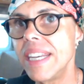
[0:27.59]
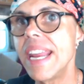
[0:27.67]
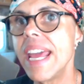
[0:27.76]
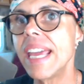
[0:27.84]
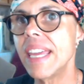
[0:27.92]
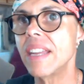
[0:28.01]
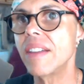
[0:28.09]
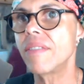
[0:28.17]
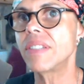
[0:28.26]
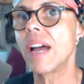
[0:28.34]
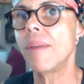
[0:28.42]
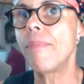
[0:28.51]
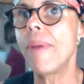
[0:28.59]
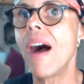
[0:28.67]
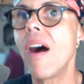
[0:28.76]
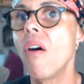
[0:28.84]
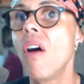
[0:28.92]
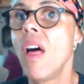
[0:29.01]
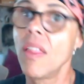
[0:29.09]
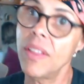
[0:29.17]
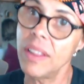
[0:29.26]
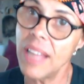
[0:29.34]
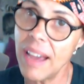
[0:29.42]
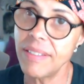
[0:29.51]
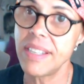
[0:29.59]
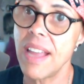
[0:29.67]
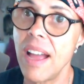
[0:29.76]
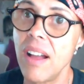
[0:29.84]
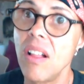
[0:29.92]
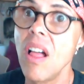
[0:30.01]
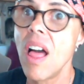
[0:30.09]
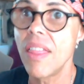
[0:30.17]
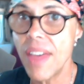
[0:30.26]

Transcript: negatives about the lifestyle